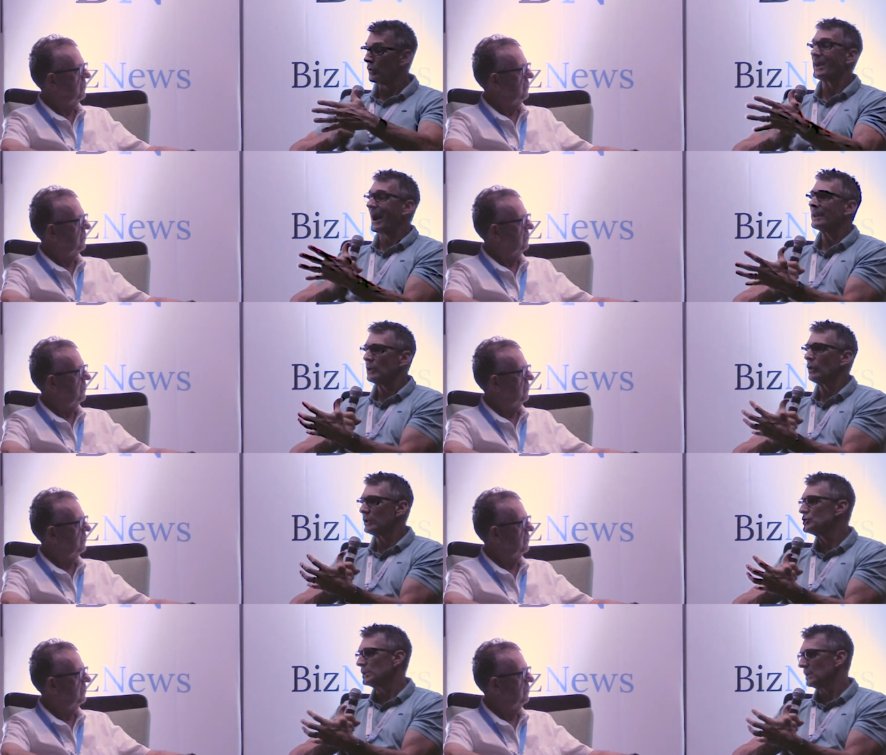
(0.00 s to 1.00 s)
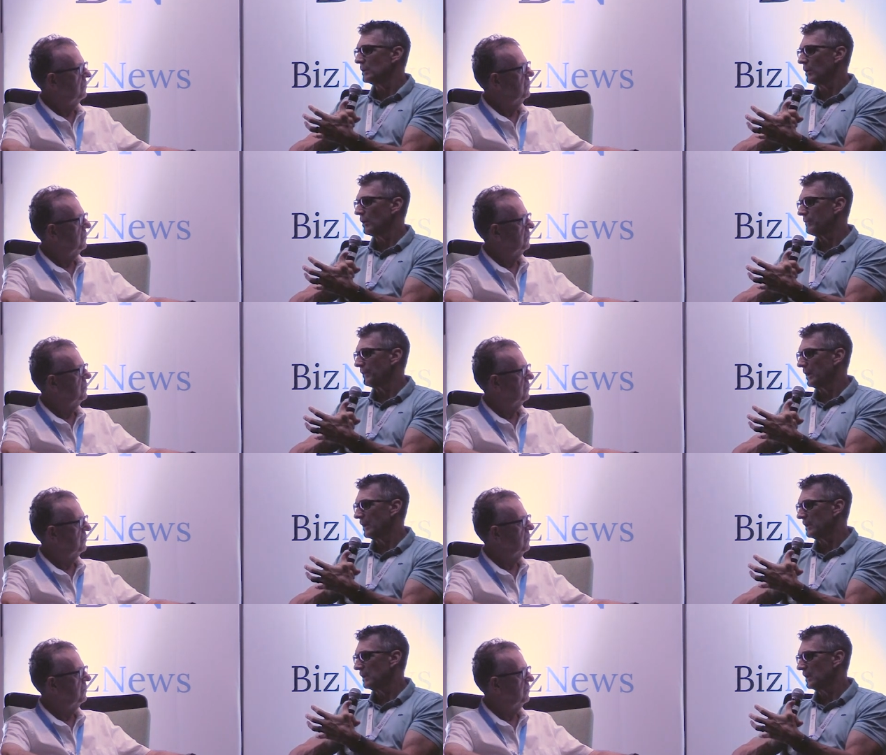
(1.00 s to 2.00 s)
Speaker 1: or the ideology of
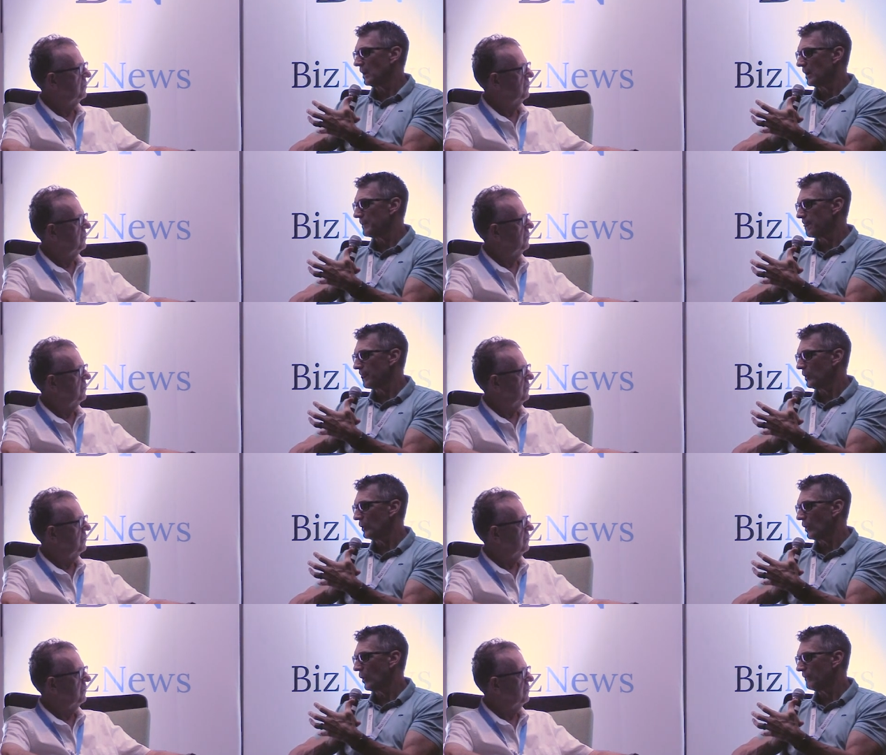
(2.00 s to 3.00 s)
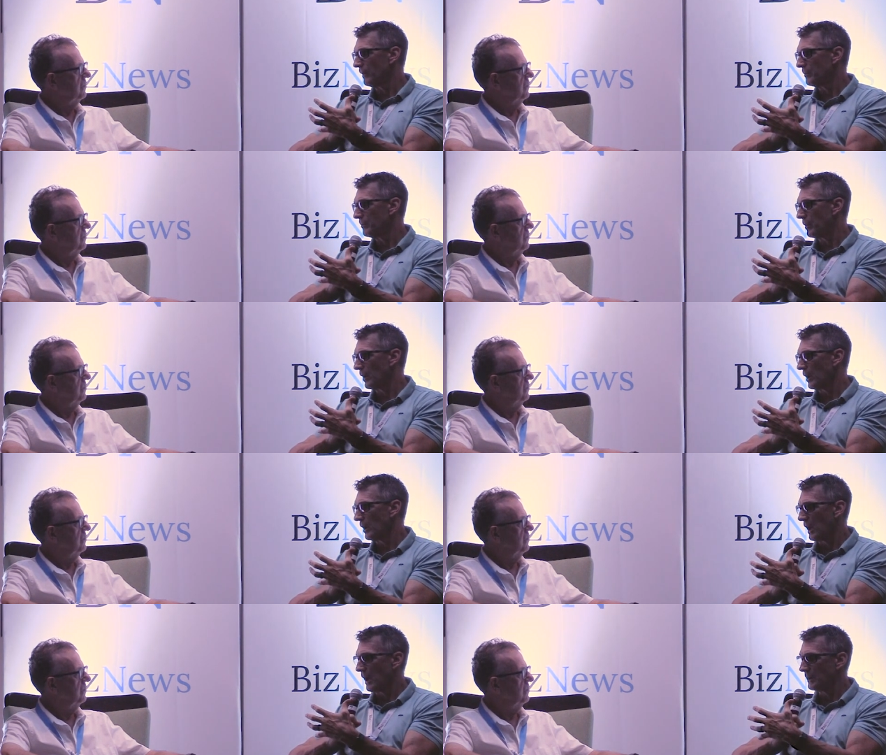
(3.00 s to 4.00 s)
a um, you know of a
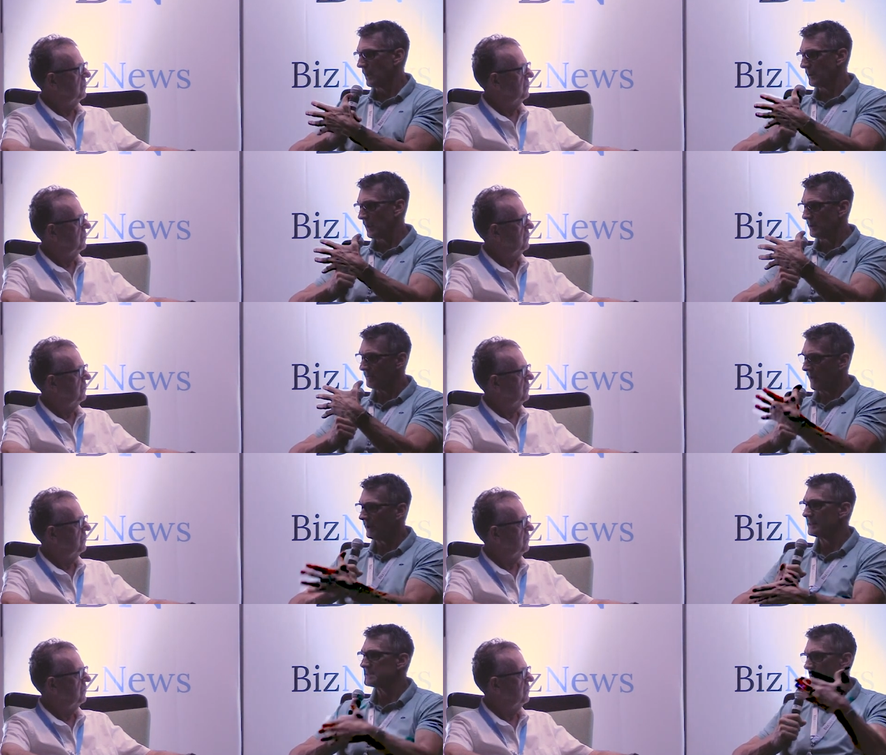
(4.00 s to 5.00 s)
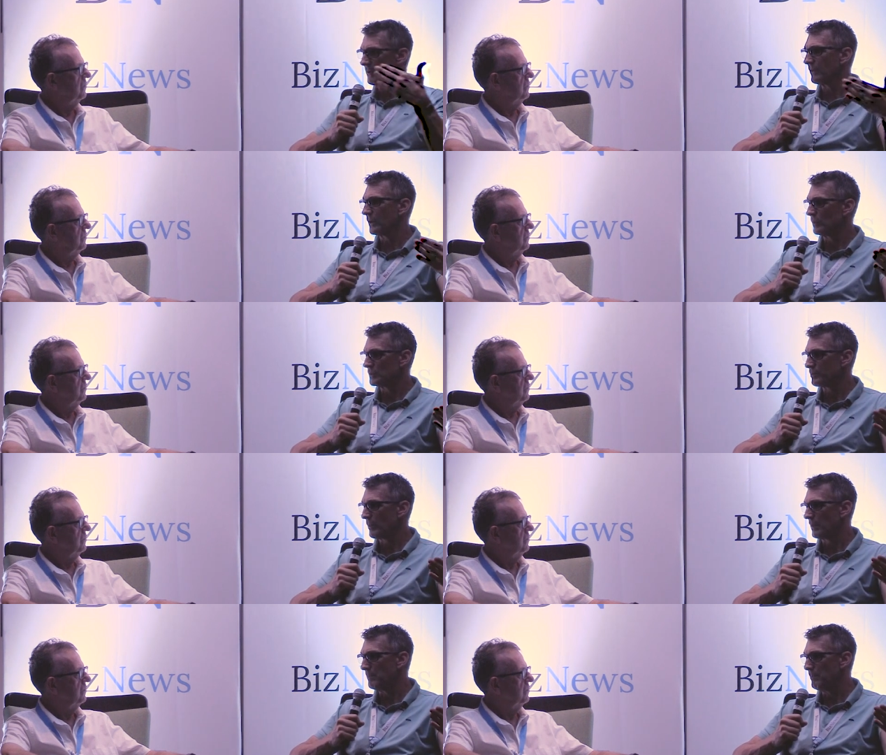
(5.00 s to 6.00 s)
a, a, a, divided South Africa was
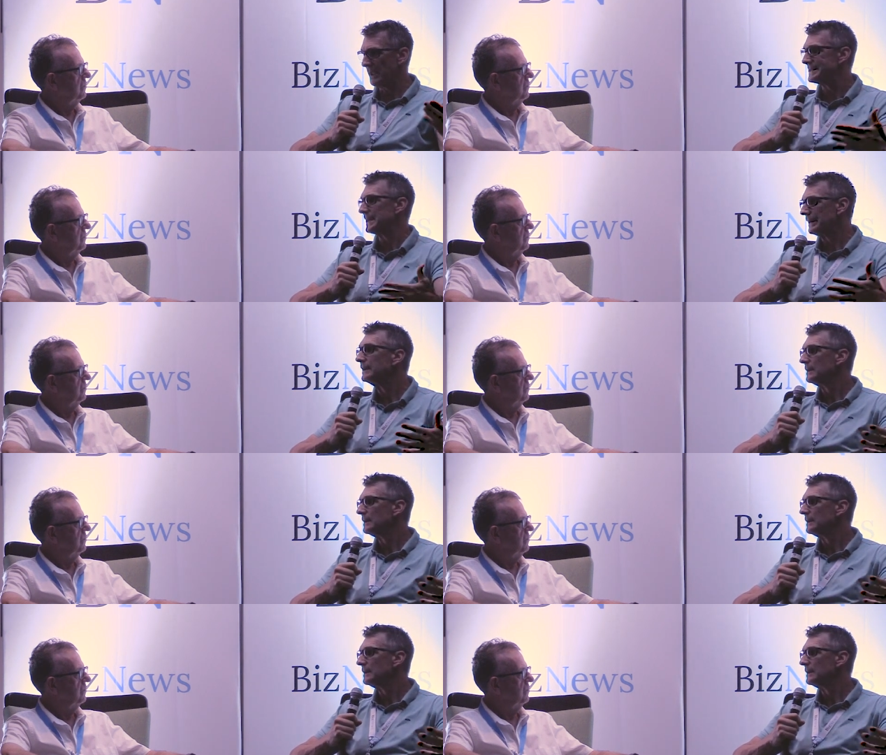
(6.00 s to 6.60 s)
probably better.